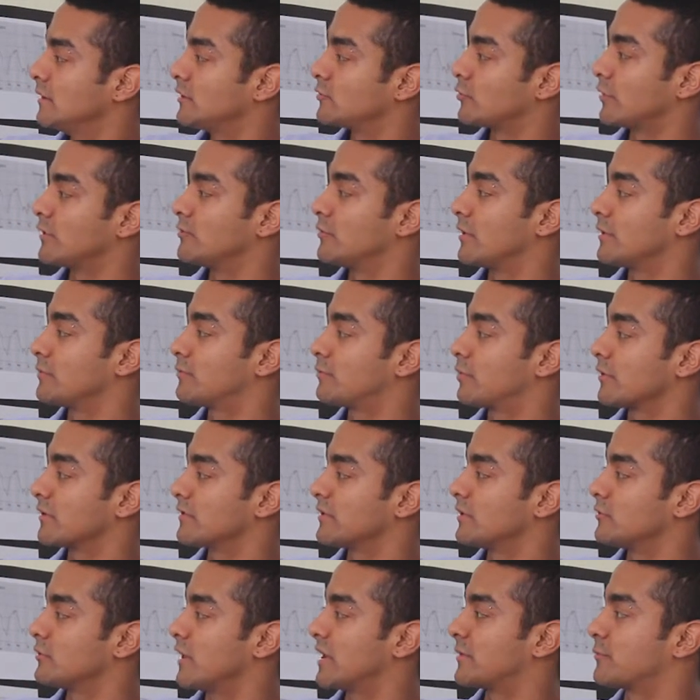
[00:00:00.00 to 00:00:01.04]
21% to
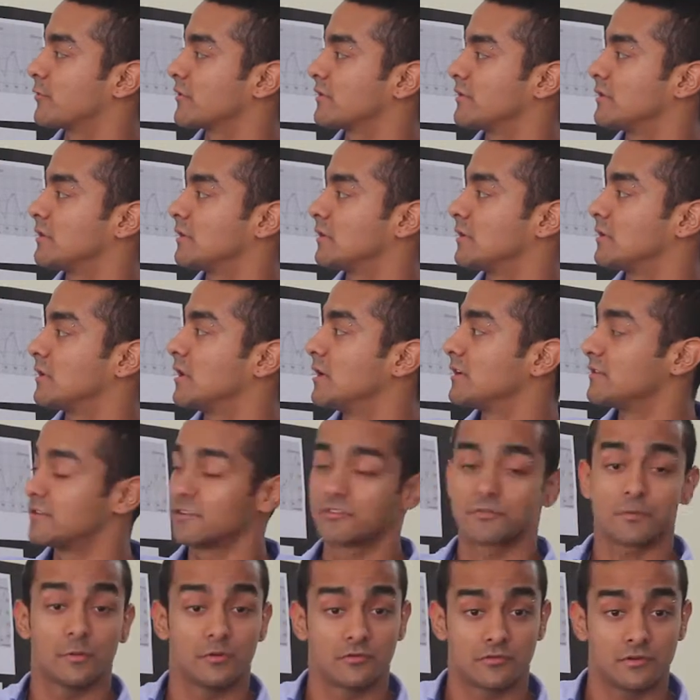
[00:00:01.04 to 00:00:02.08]
8% on
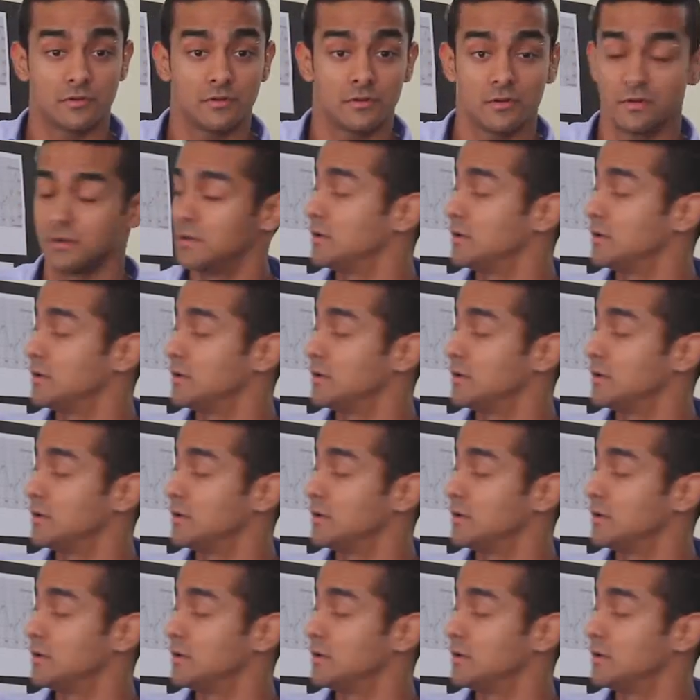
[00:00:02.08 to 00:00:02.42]
distribution,